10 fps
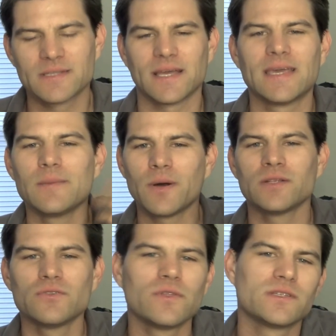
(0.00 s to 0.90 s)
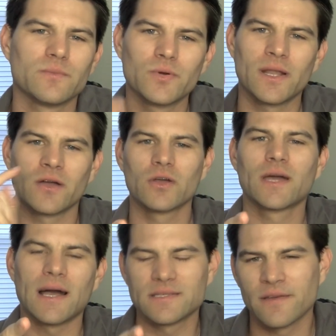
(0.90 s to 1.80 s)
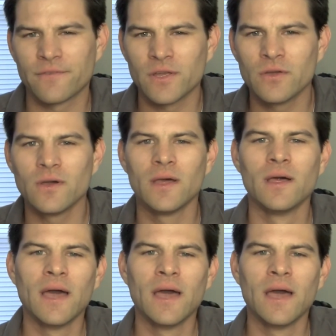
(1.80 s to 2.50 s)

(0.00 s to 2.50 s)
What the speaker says: because I keep on doing this and putting out good content for you.